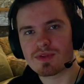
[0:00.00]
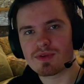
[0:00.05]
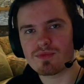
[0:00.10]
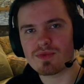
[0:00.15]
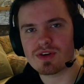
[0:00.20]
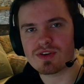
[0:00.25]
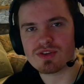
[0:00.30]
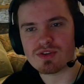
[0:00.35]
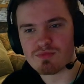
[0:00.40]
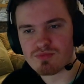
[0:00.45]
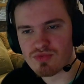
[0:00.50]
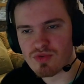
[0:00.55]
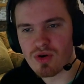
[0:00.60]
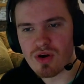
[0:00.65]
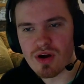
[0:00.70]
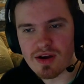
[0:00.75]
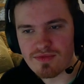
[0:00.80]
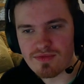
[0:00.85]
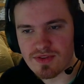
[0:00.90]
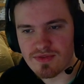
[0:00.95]
We're
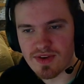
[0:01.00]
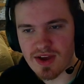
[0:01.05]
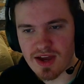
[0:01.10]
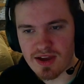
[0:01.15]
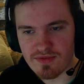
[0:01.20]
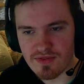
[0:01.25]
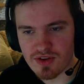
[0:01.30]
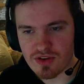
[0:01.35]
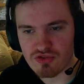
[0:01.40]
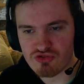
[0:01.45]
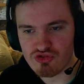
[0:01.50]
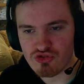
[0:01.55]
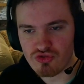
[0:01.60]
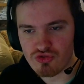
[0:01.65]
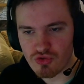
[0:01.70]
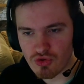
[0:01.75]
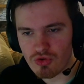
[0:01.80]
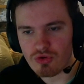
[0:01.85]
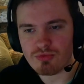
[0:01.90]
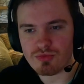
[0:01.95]
deprived of having
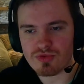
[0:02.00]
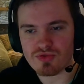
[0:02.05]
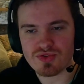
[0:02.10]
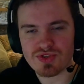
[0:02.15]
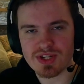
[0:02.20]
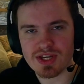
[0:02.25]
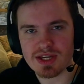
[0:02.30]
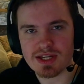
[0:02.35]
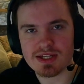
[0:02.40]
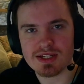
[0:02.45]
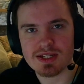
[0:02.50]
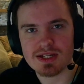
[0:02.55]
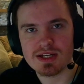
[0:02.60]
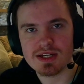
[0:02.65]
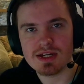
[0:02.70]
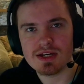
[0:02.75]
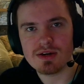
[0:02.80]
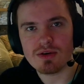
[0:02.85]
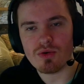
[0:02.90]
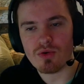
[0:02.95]
normalcy
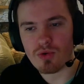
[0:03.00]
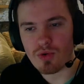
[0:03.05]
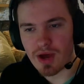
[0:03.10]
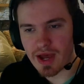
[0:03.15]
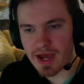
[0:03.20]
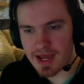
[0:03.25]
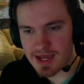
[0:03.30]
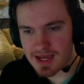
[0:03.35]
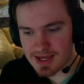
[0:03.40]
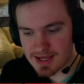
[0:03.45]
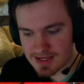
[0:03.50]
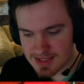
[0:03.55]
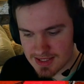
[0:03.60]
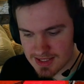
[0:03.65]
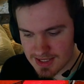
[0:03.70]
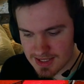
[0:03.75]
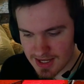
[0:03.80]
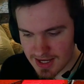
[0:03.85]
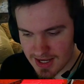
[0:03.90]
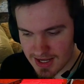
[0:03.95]
or a
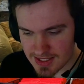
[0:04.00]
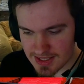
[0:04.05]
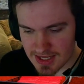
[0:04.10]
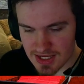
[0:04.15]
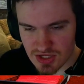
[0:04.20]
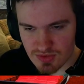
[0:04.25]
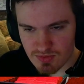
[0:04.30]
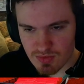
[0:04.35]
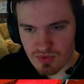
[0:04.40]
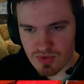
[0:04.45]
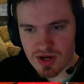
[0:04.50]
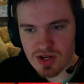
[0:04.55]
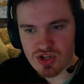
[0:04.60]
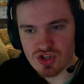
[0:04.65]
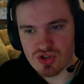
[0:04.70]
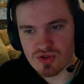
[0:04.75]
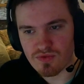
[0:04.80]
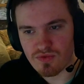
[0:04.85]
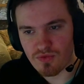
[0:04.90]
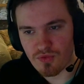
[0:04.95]

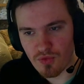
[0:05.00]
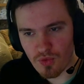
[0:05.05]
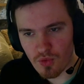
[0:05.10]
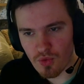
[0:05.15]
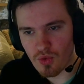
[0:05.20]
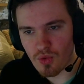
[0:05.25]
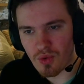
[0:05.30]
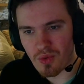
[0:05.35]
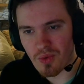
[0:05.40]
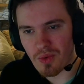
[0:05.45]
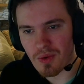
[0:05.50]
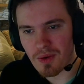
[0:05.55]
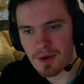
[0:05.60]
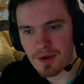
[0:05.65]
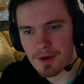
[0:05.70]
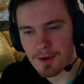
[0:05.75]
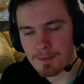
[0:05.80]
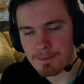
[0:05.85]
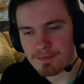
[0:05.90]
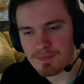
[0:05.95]
desperation for
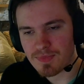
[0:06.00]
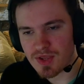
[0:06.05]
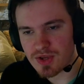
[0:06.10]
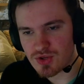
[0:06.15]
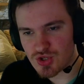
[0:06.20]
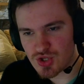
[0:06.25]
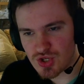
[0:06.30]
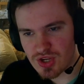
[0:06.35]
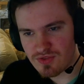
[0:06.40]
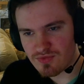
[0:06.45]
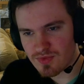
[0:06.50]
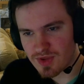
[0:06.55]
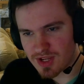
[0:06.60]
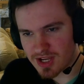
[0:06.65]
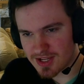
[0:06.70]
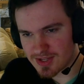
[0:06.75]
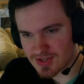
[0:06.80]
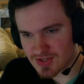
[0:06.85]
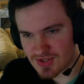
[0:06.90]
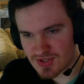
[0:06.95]
achievement
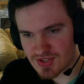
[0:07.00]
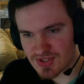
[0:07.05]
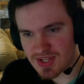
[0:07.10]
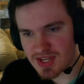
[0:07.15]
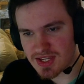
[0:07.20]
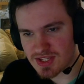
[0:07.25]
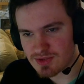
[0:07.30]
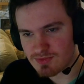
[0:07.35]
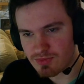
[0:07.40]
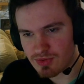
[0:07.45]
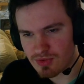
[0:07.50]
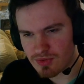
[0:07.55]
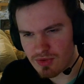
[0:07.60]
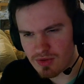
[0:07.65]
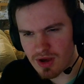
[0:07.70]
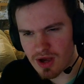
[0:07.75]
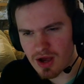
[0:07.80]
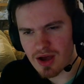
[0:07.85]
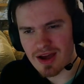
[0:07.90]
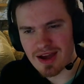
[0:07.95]
and success, but
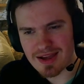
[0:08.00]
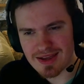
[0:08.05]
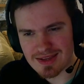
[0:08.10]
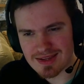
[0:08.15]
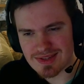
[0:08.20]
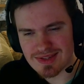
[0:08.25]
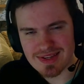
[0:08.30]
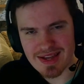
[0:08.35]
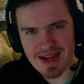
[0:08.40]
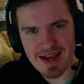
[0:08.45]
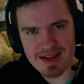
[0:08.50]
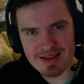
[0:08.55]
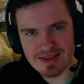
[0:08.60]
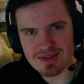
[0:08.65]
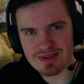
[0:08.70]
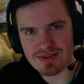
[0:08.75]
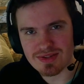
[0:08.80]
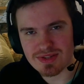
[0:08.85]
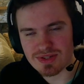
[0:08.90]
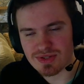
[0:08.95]
high
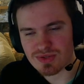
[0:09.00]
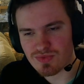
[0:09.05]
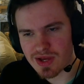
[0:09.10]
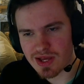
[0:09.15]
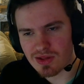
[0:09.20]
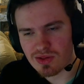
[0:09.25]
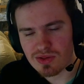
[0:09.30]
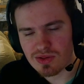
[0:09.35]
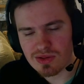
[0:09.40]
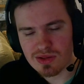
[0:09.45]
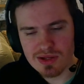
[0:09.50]
standards as well.